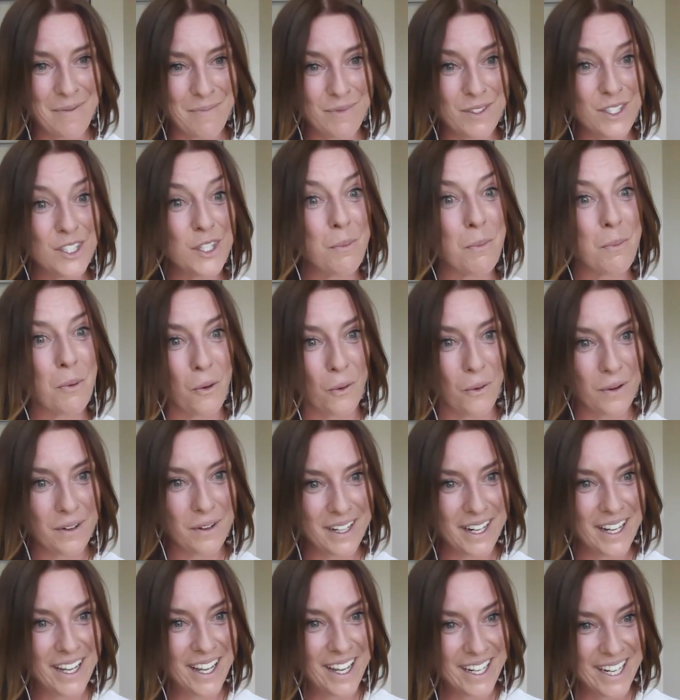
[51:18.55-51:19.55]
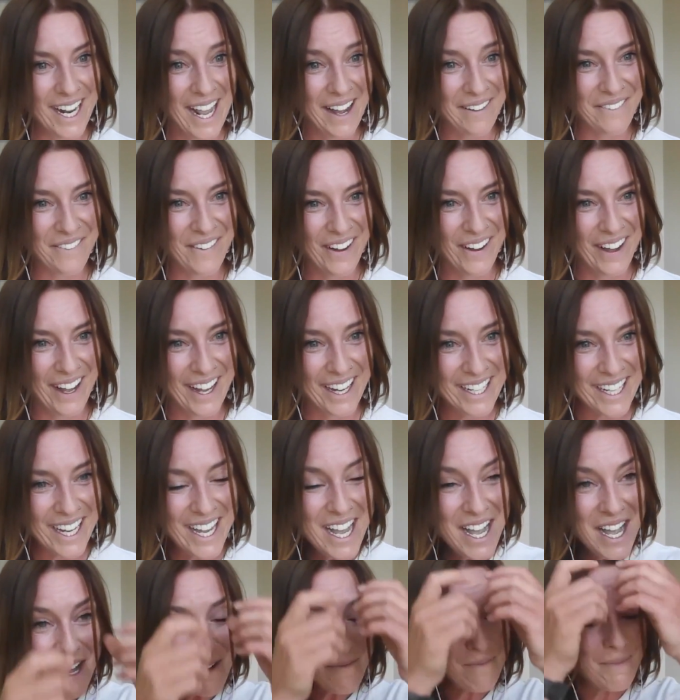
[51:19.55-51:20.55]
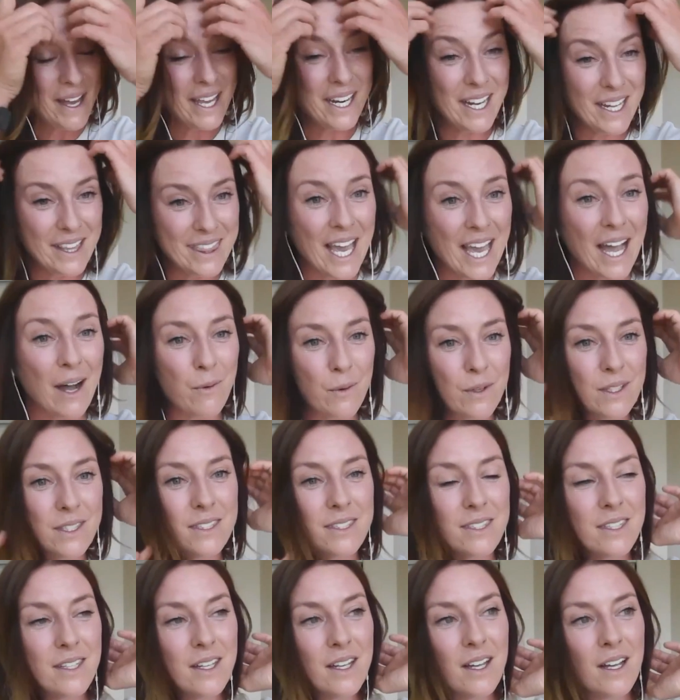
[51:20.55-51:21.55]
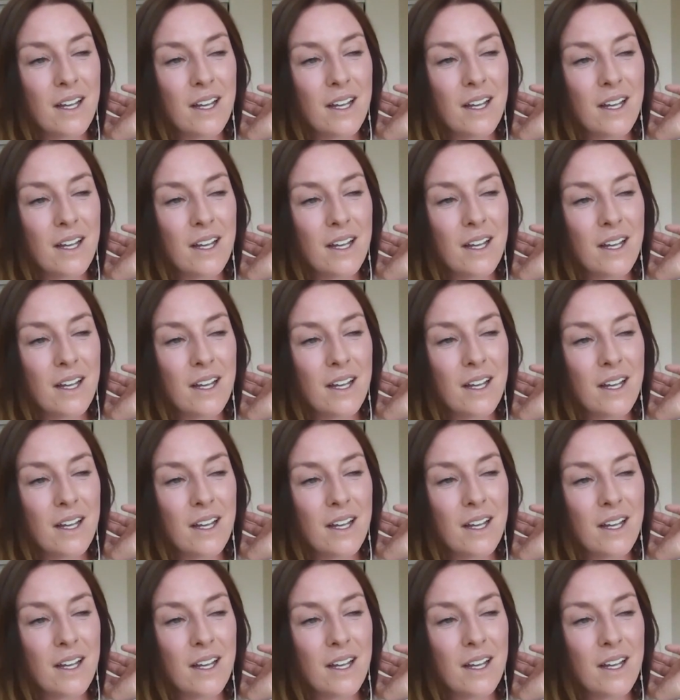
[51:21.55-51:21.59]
support network, but that was